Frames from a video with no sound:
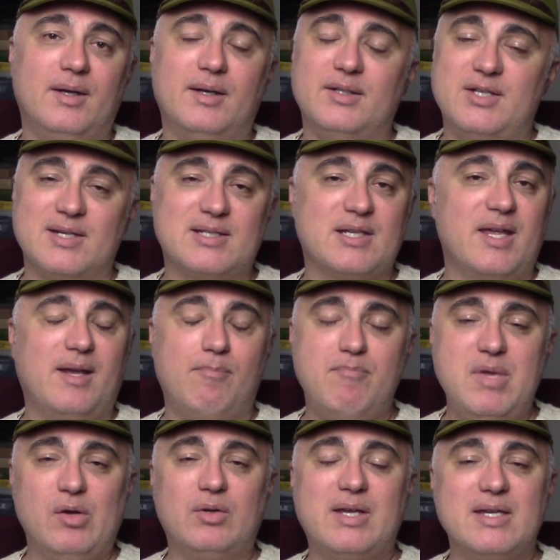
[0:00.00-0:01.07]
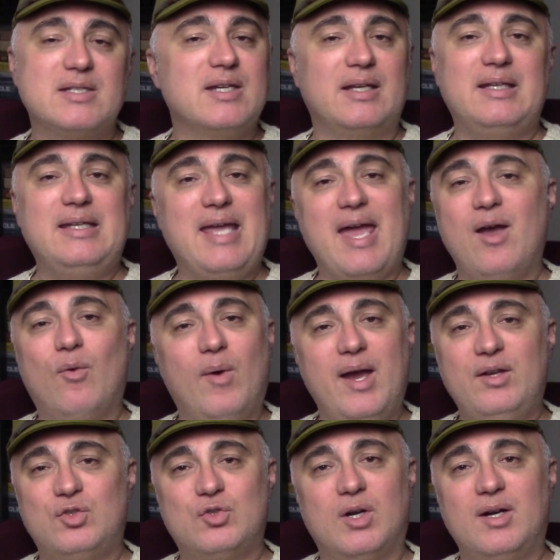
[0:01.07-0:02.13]
just like milk is a
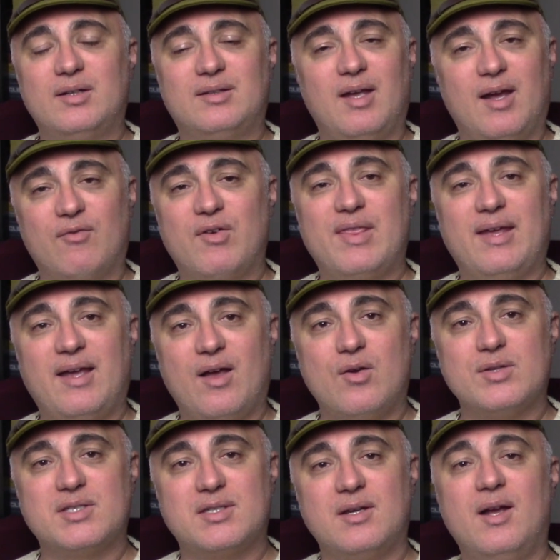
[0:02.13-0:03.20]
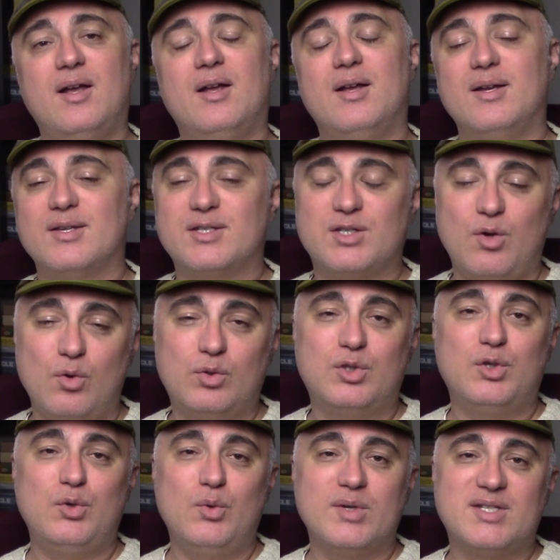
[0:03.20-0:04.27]
gateway drug to everything else, so
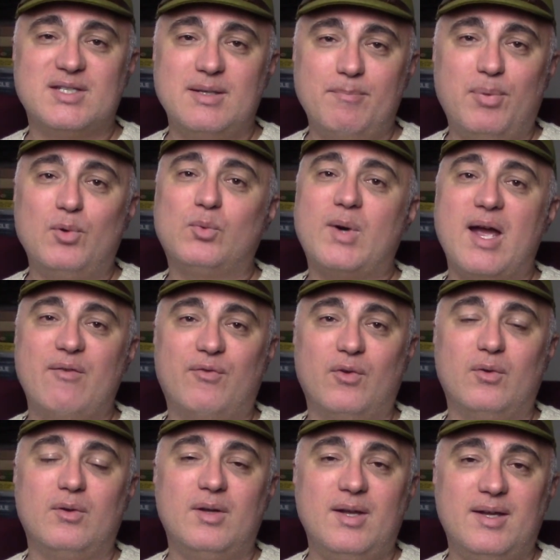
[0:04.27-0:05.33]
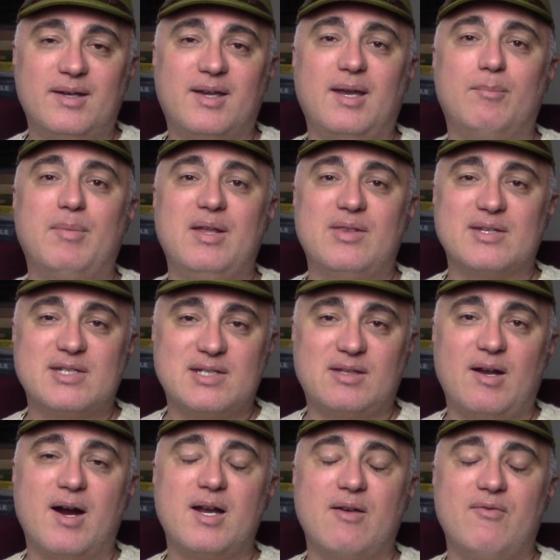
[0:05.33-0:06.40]
too a simple rifle can be the
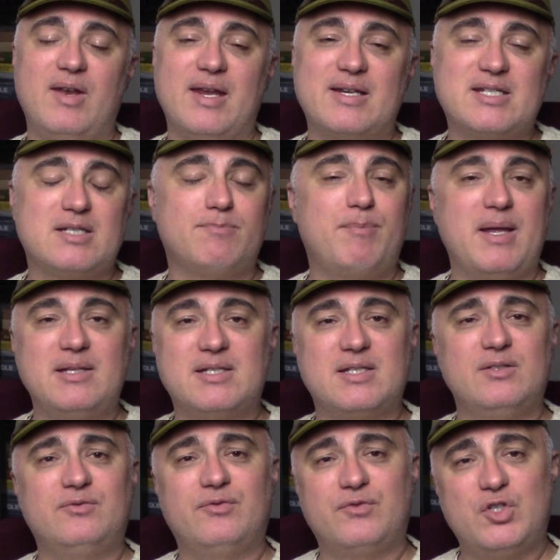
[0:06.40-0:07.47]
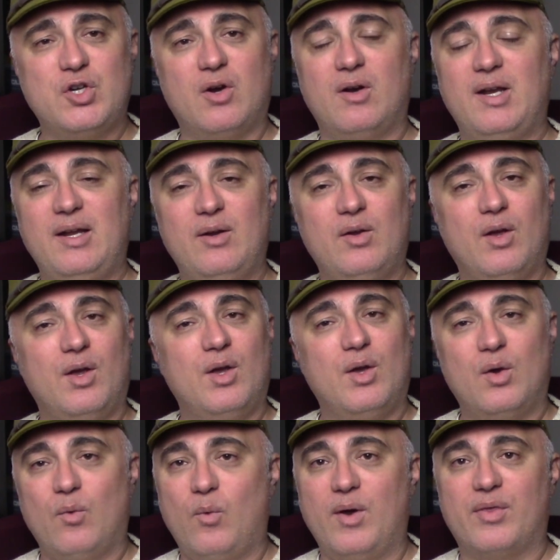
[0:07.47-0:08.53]
start of an expensive journey
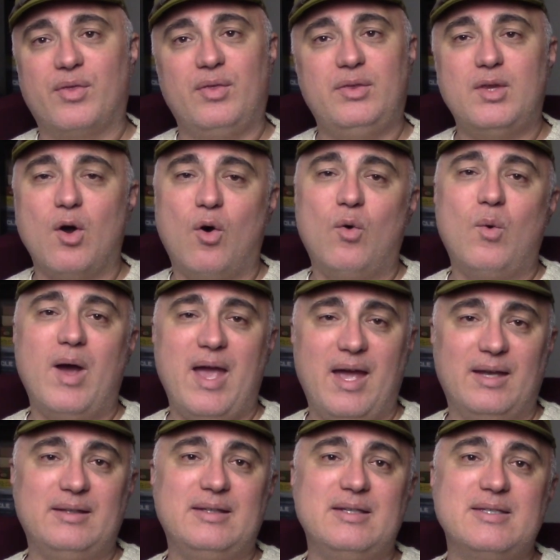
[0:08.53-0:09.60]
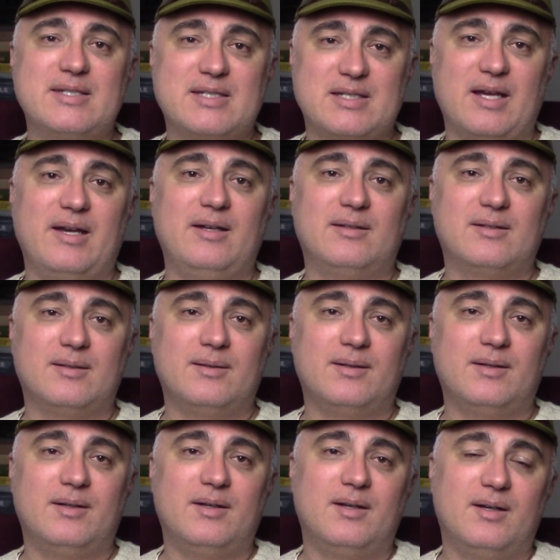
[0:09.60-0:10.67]
with no end in sight.
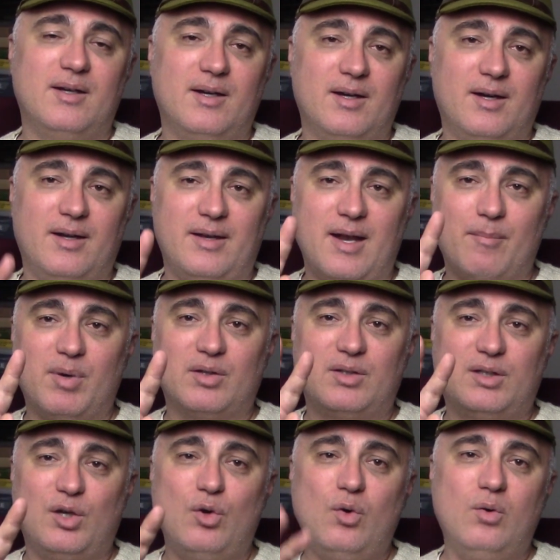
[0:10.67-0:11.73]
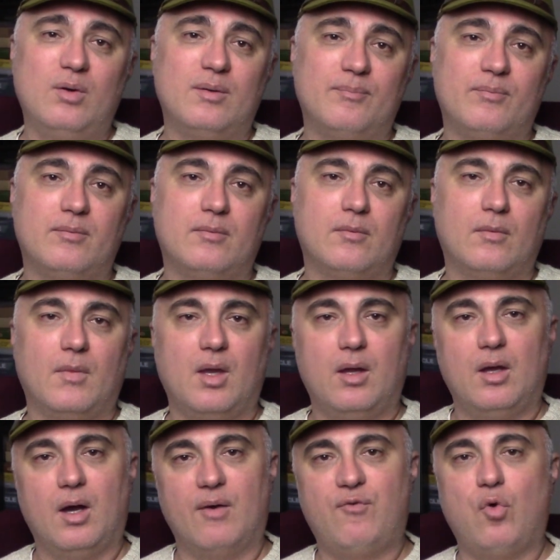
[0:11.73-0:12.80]
Number two,
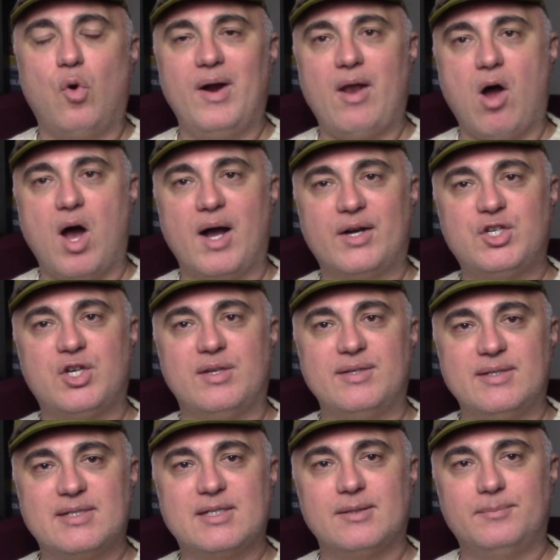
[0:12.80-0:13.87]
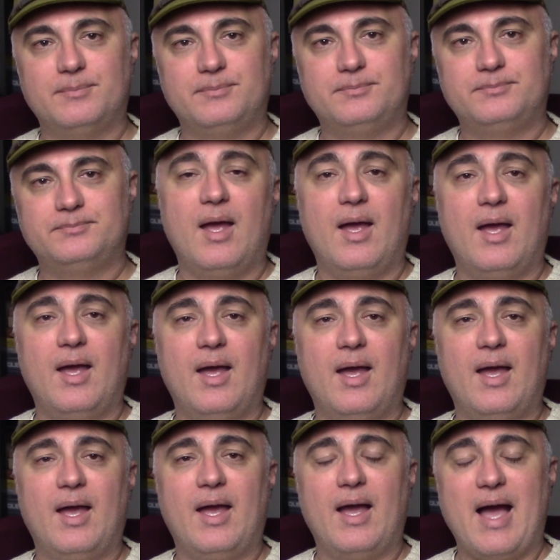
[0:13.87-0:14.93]
avoid auctions.
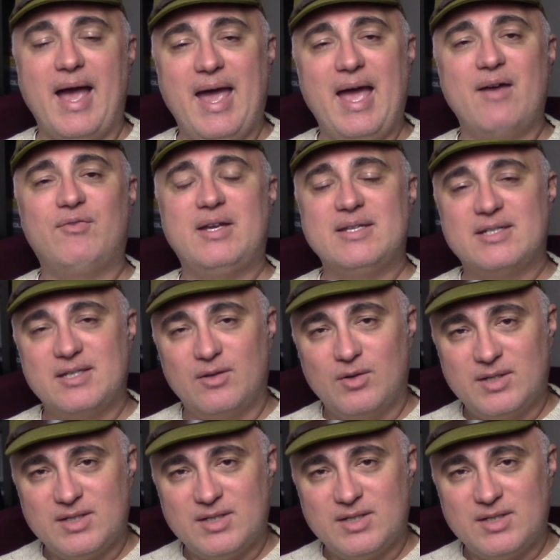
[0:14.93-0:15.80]
I have considered